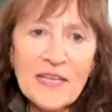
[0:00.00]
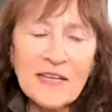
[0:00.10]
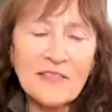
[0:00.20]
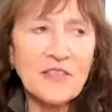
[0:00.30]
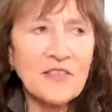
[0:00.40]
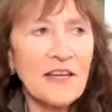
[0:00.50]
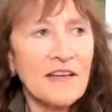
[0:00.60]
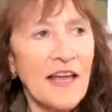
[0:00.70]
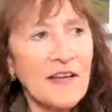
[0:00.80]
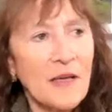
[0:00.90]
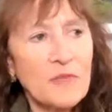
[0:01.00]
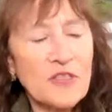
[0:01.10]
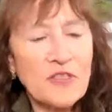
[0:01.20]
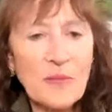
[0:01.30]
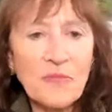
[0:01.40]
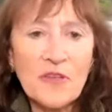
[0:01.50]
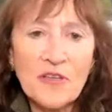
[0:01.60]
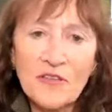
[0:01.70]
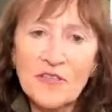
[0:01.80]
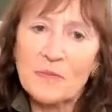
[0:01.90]
that does that add up to
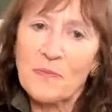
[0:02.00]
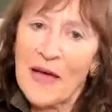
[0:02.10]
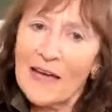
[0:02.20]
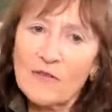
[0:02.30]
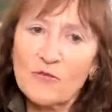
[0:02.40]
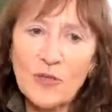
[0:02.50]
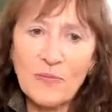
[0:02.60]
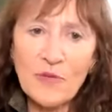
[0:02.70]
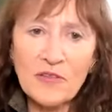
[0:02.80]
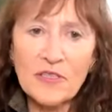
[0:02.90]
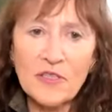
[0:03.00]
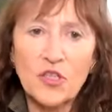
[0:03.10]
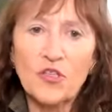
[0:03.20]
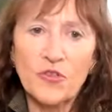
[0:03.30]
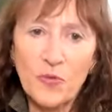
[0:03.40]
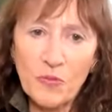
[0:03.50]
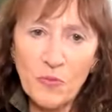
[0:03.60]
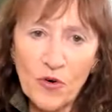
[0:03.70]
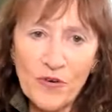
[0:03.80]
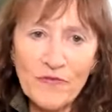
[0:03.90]
something that is bad or something that is good with
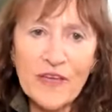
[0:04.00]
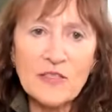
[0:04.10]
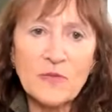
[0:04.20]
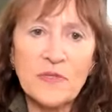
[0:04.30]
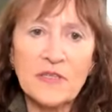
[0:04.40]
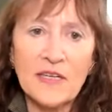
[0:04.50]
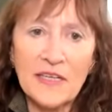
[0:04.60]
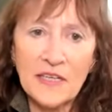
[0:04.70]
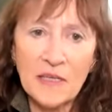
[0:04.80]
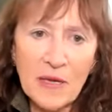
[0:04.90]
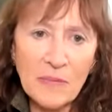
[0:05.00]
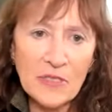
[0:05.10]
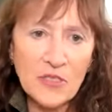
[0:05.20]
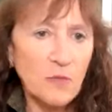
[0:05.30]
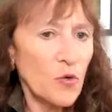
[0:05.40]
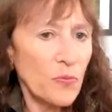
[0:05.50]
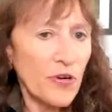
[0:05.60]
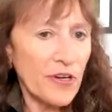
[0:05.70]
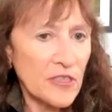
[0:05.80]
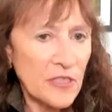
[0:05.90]
more investment leading maybe to more
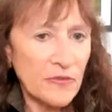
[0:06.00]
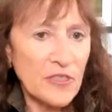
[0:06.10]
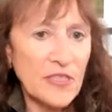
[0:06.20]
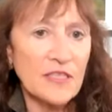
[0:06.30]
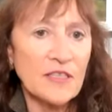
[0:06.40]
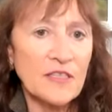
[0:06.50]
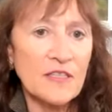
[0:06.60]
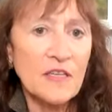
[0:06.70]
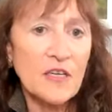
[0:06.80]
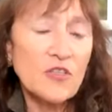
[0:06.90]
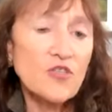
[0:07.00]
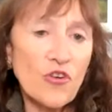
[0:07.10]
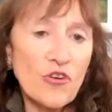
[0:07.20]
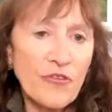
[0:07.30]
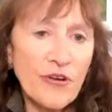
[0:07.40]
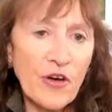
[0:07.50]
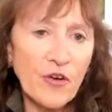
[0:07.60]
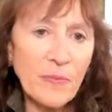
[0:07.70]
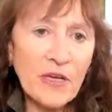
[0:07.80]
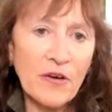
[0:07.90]
productivity and a stronger
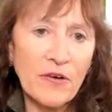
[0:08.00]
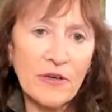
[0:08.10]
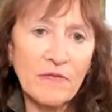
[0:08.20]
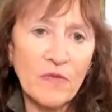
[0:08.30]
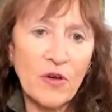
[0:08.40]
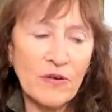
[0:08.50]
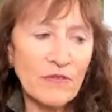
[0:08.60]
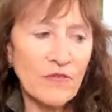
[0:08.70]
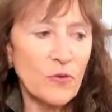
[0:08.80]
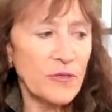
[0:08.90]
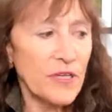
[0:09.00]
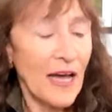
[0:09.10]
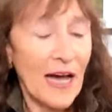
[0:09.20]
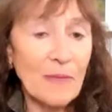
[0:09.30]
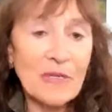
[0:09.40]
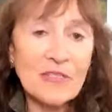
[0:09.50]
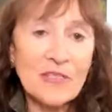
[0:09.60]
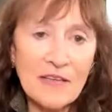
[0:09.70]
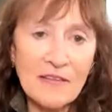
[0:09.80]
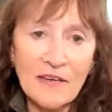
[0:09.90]
economy going going forward? I must
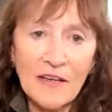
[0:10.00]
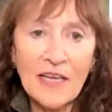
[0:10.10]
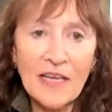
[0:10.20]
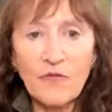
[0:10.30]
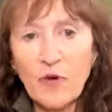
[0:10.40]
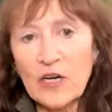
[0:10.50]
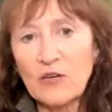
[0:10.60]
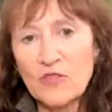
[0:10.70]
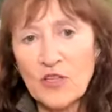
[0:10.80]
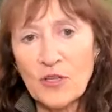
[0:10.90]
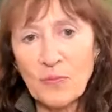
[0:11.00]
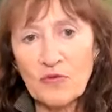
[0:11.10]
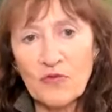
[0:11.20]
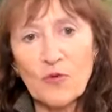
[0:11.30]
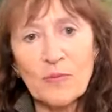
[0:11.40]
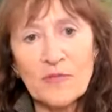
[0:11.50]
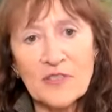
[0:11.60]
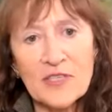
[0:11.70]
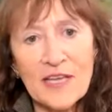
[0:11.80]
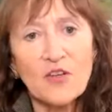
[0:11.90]
say that if one looks at the
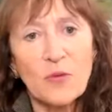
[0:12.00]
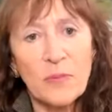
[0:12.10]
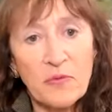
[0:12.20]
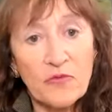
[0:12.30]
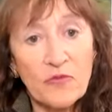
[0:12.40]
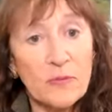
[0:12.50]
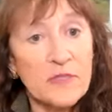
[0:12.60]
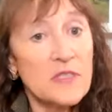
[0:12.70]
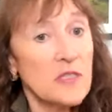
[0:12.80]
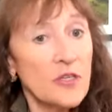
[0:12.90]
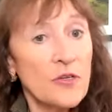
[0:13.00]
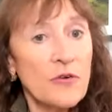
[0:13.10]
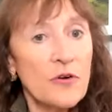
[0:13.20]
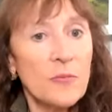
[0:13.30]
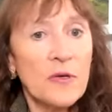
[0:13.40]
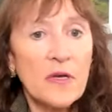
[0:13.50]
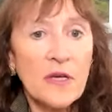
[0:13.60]
performance, the economic performance in Europe,